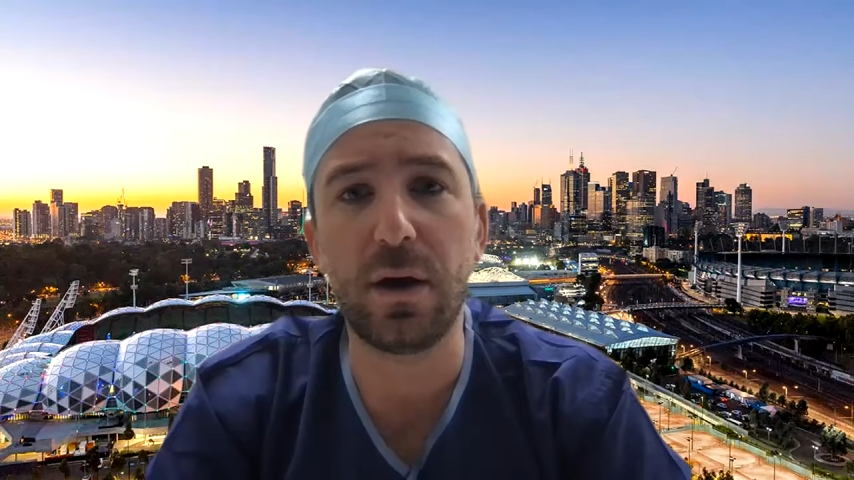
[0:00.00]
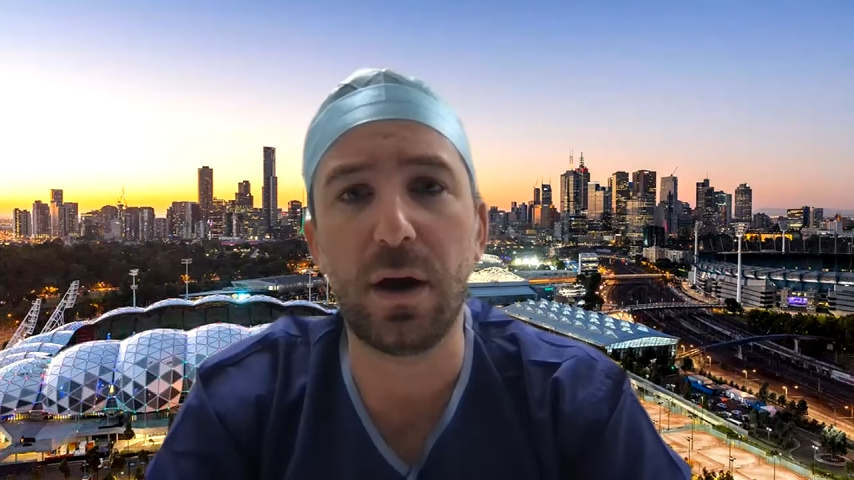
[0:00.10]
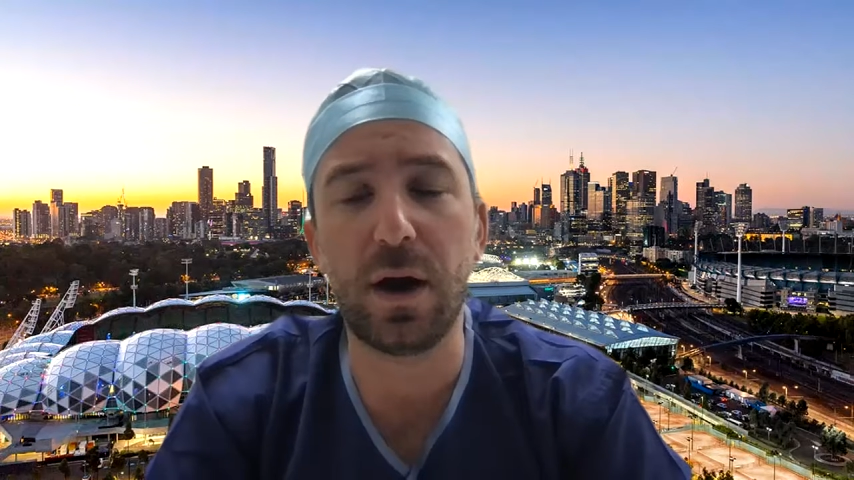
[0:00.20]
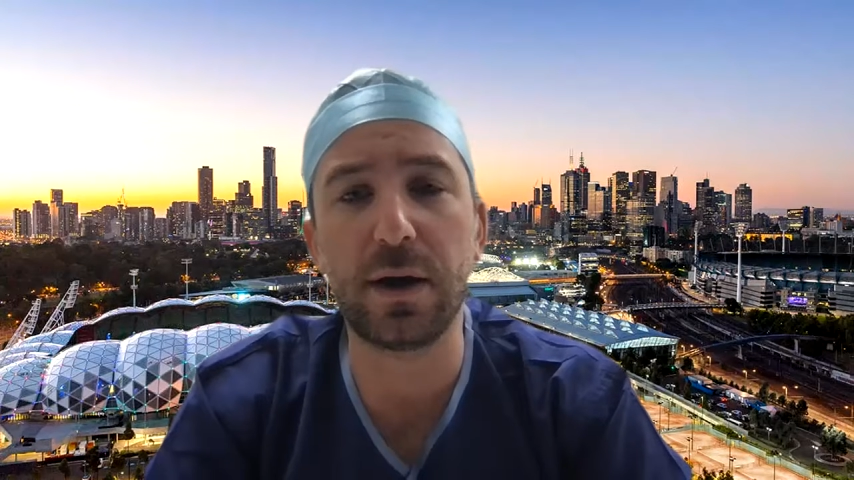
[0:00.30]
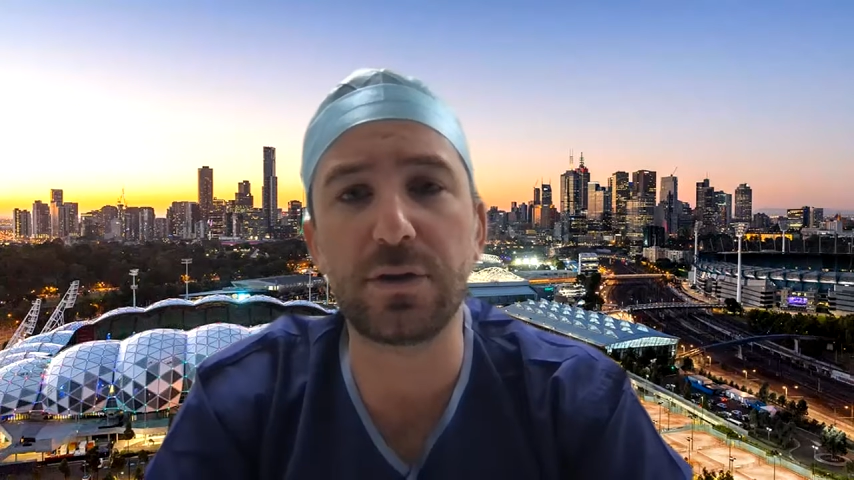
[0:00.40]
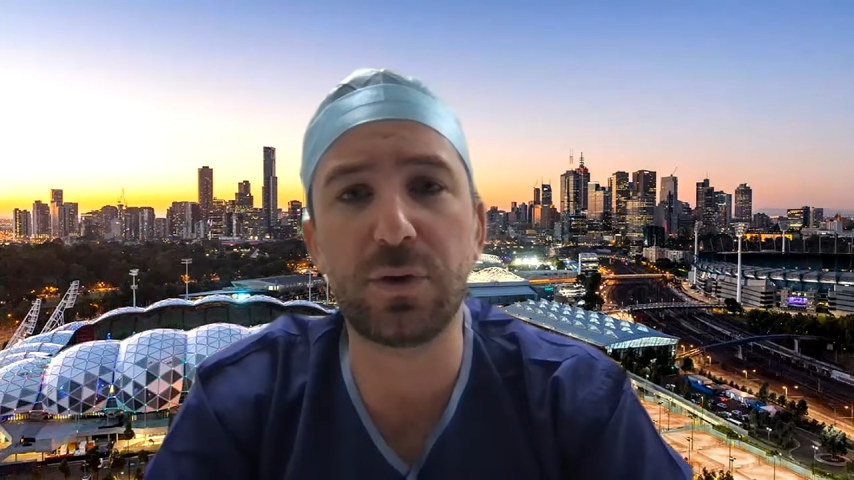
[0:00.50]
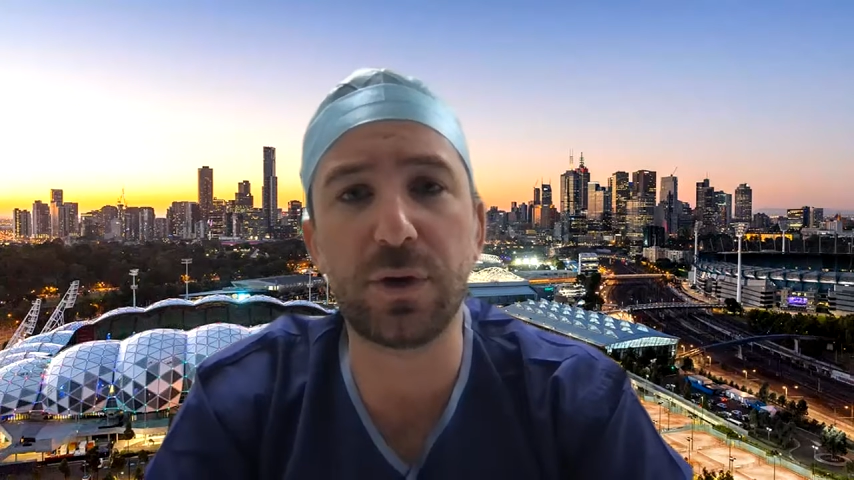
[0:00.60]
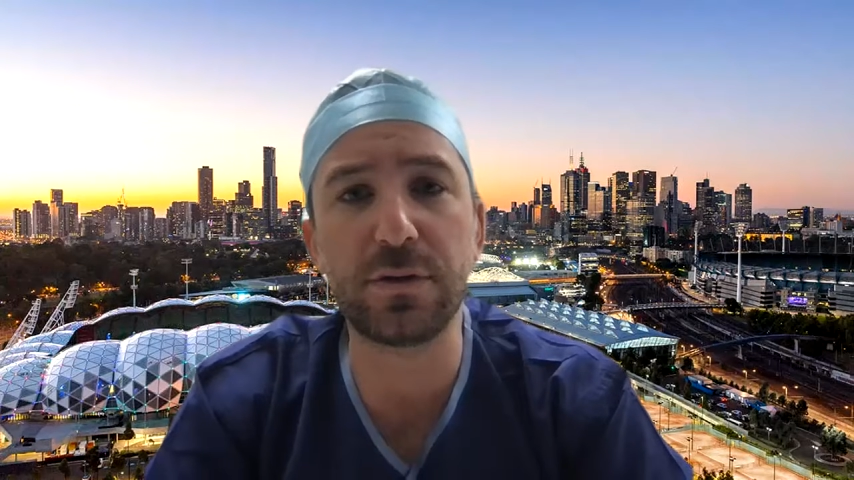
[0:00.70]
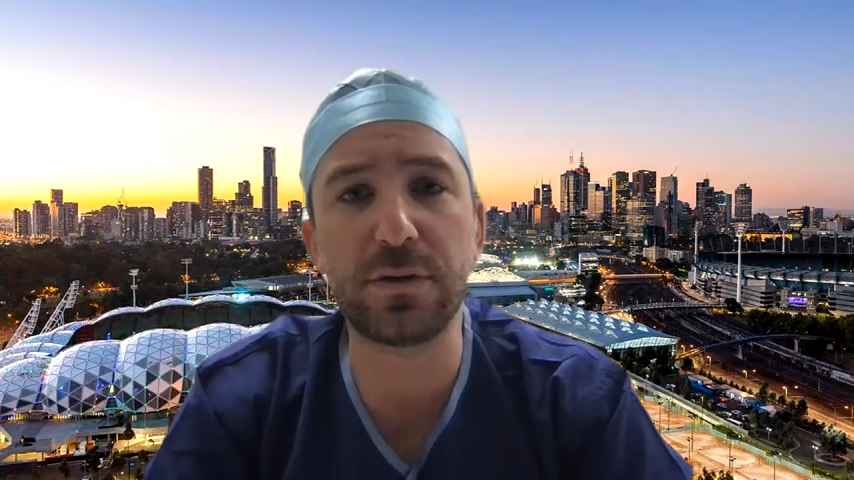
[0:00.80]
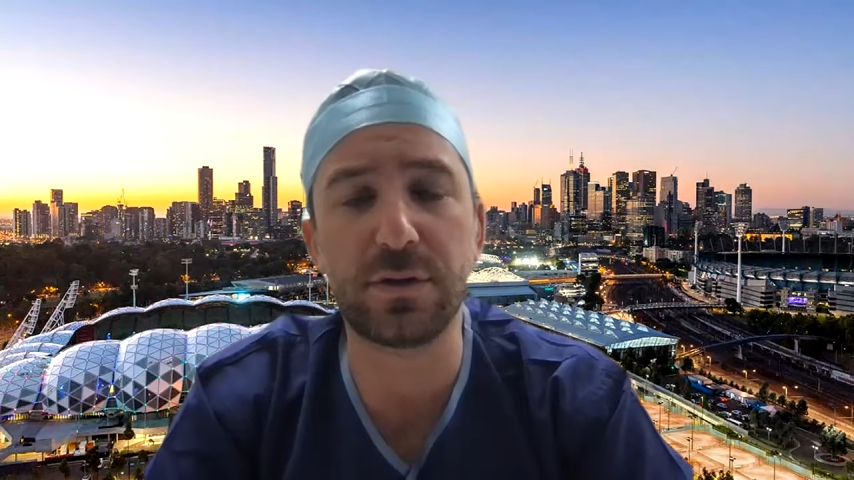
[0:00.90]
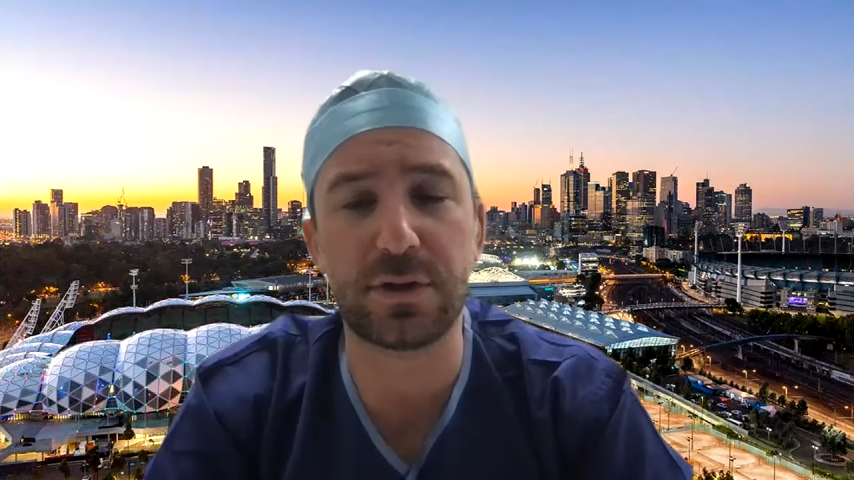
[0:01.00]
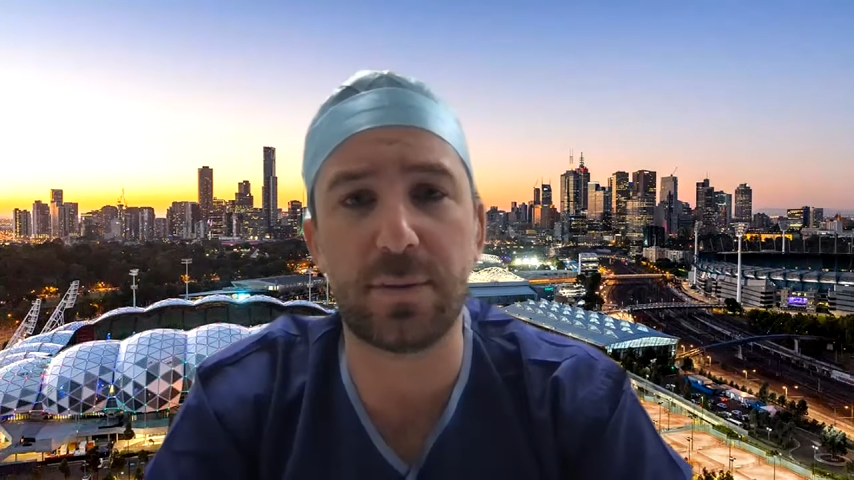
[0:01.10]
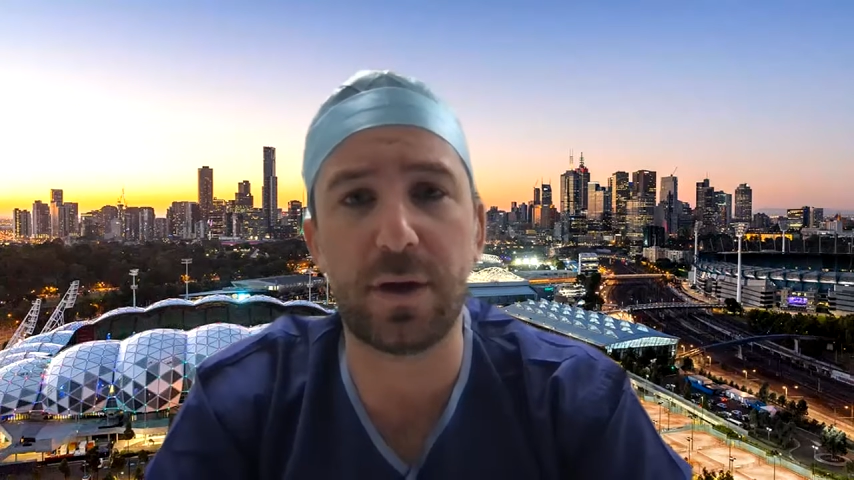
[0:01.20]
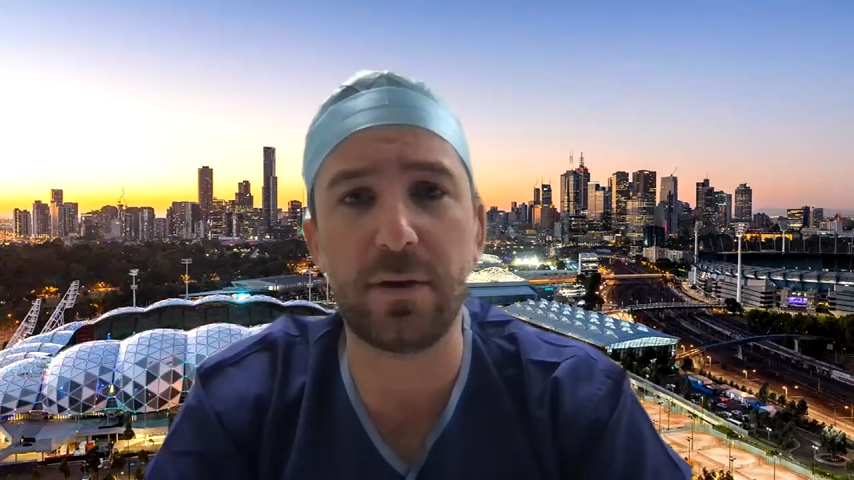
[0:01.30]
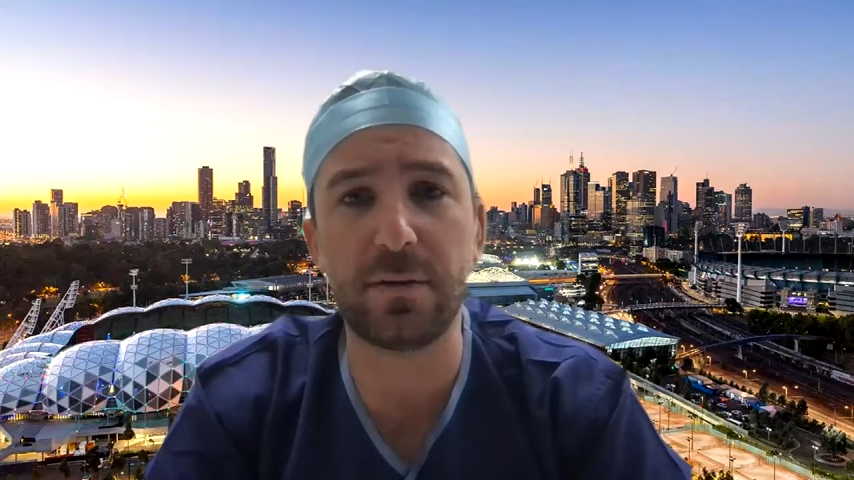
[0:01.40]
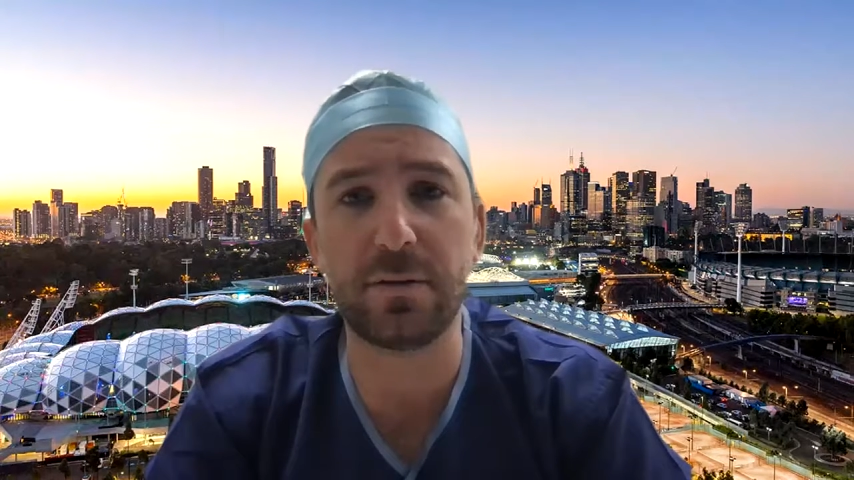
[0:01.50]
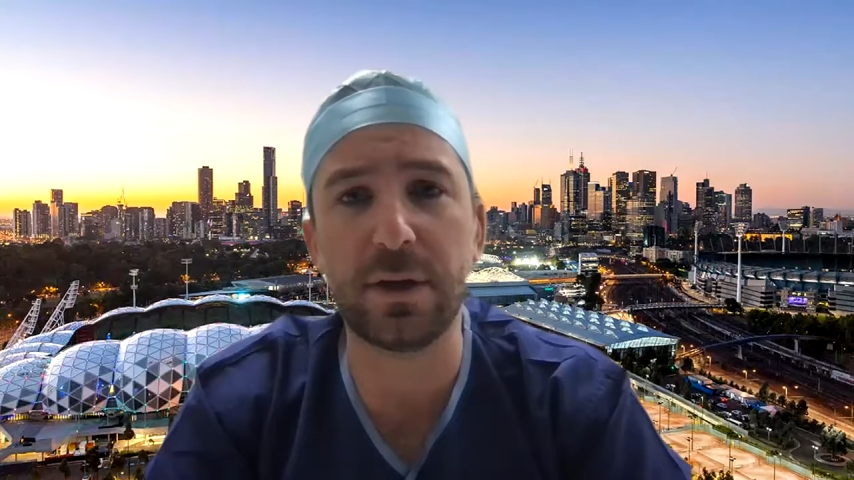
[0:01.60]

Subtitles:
I joined ESSM